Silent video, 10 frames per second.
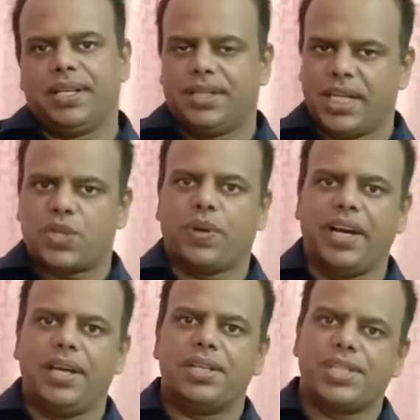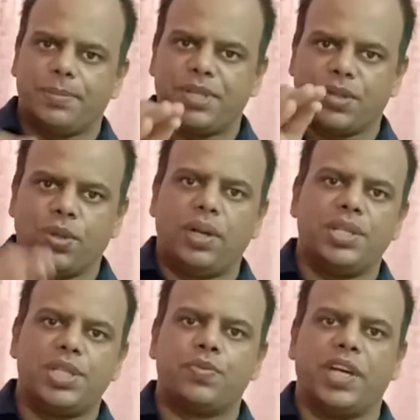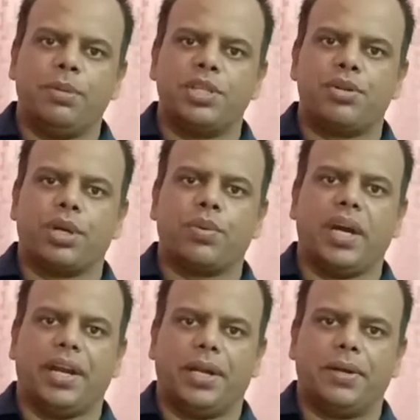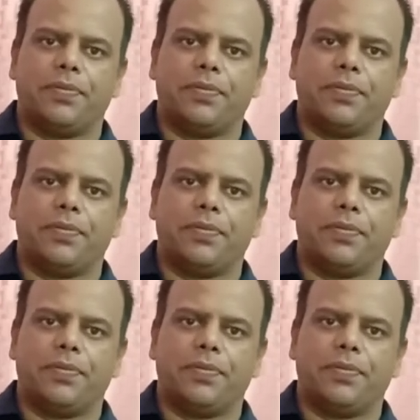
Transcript: That's why subject knowledge is very much required.